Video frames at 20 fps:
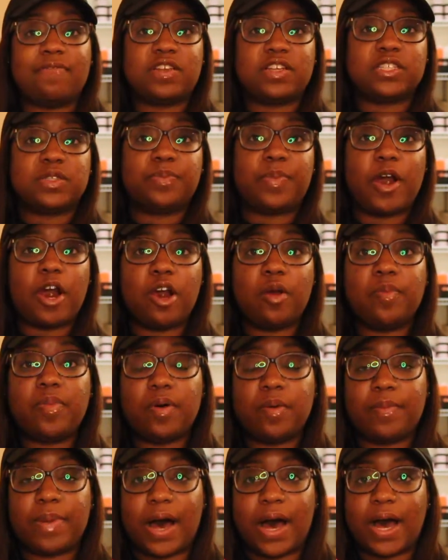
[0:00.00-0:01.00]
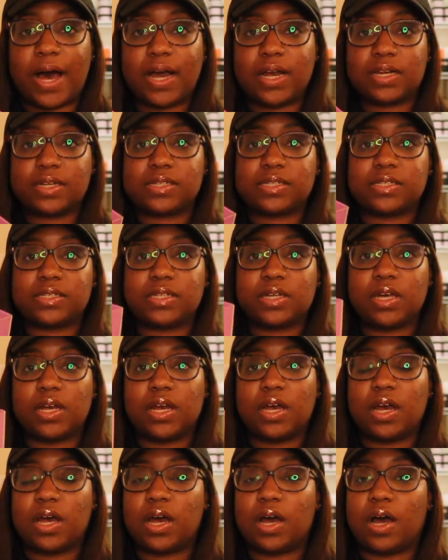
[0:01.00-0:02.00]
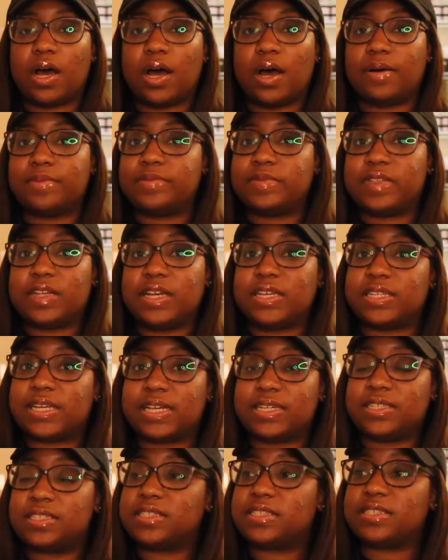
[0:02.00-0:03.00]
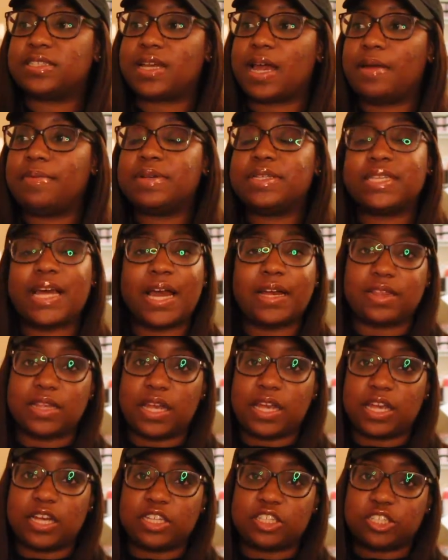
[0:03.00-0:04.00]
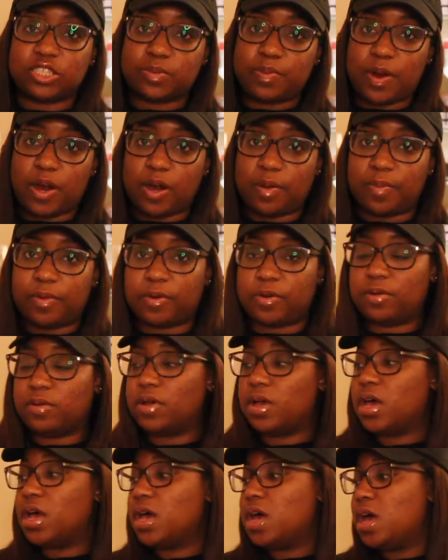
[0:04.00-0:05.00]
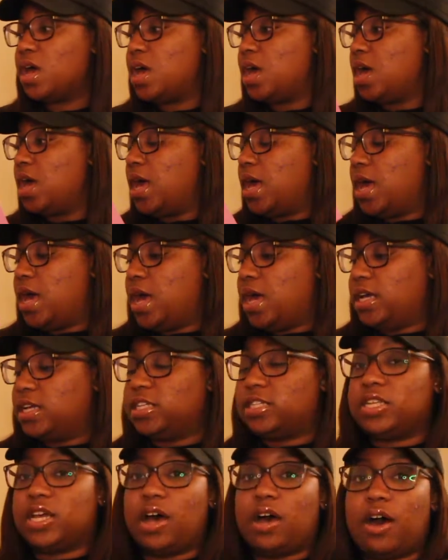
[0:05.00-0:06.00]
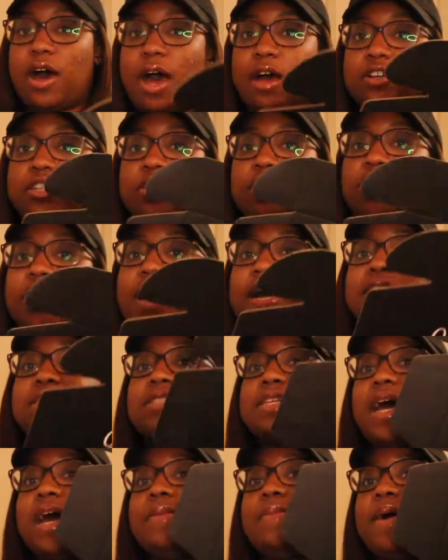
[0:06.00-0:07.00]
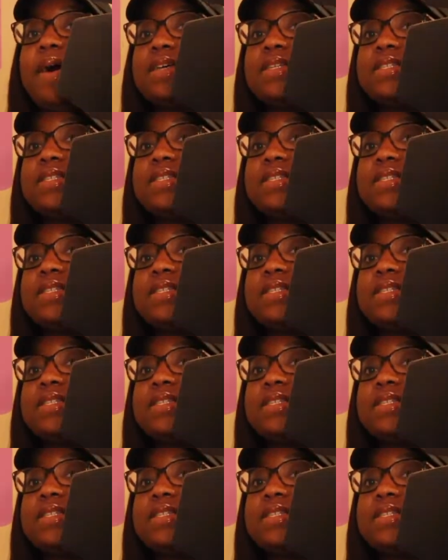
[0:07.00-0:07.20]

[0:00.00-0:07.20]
this purple box. Um, it's, it's the same exact thing, it's just purple. So I'll show you guys side by